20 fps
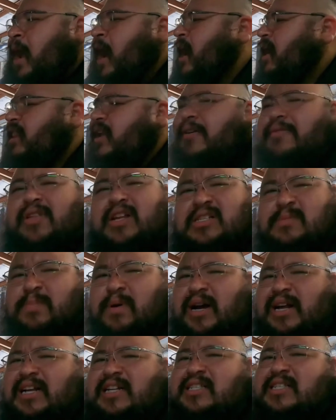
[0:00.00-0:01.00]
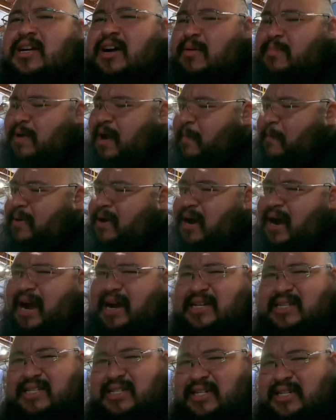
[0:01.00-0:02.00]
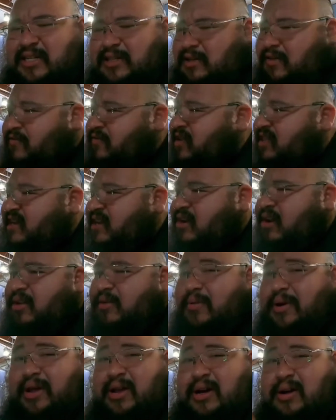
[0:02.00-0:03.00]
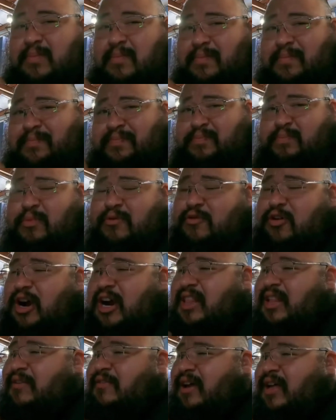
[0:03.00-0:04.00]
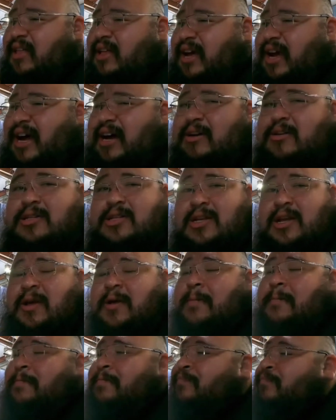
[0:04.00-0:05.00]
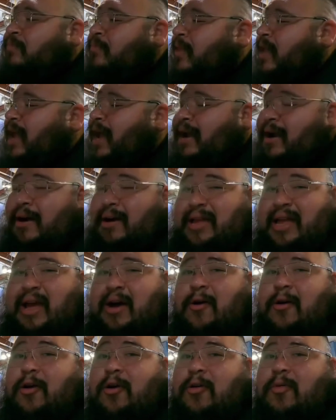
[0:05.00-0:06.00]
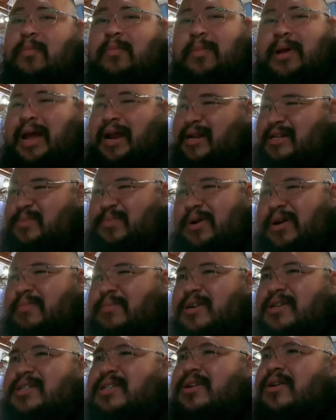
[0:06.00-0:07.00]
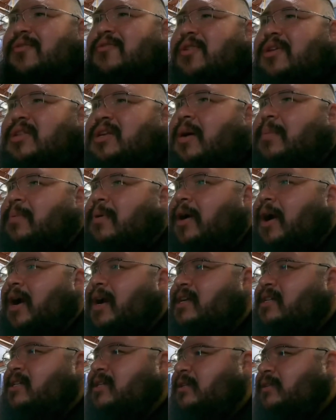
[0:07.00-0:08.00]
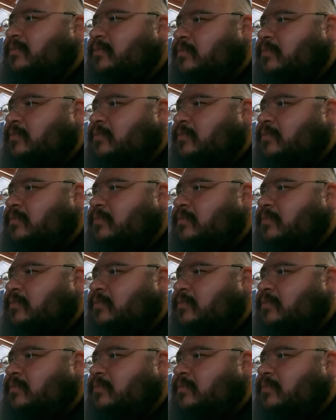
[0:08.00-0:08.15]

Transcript: I love this Bucky's cup. I put ice in it, fill it all the way up before I leave the house, and I'll get home and it's pretty much still filled up with ice.